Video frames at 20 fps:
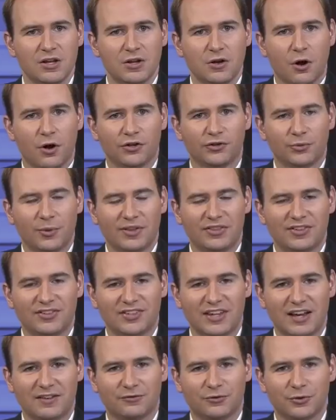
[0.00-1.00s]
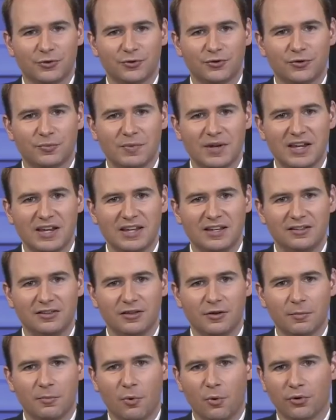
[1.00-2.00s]
Also at this afternoon's
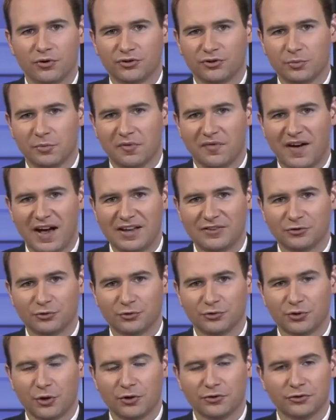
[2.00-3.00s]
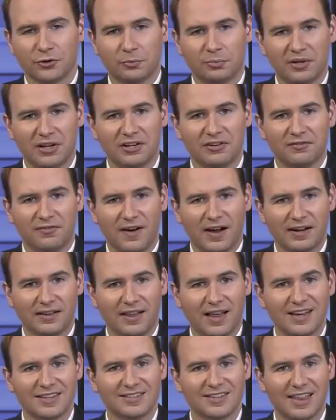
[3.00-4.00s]
meeting, the Board of Supervisors also plan to
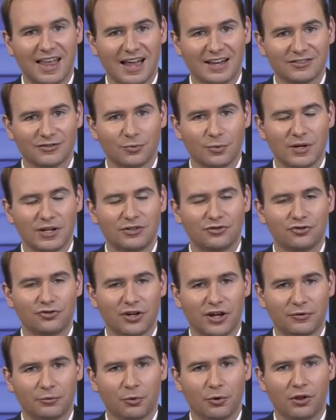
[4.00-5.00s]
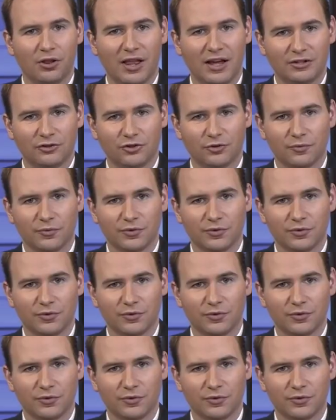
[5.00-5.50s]
finalize last week's general election